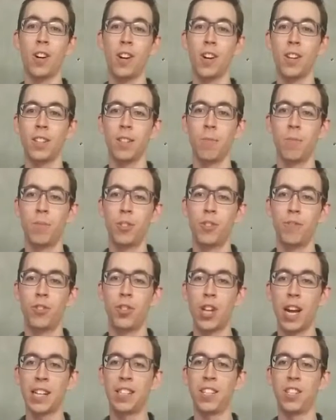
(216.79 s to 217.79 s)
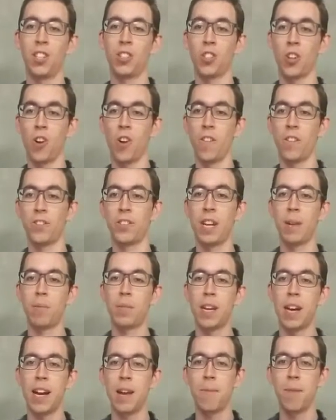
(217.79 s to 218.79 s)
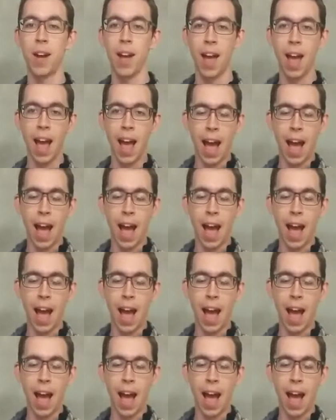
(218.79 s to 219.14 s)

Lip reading: columns of check digits all at the same time,